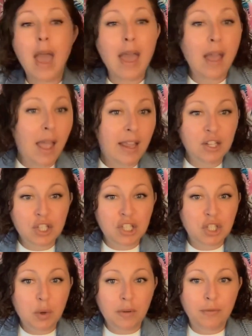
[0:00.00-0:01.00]
AI can
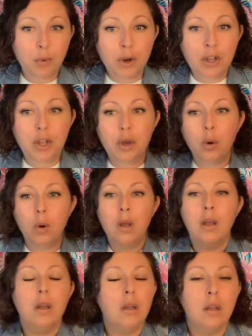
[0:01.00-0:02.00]
just do it for you.
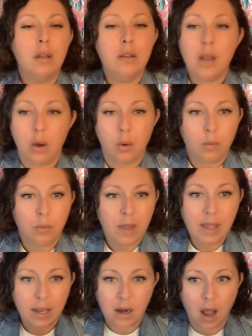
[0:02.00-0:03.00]
No,
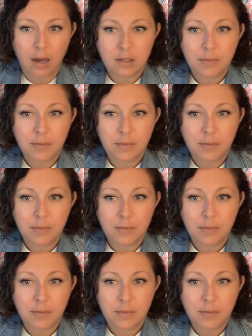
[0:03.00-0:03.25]
it cannot,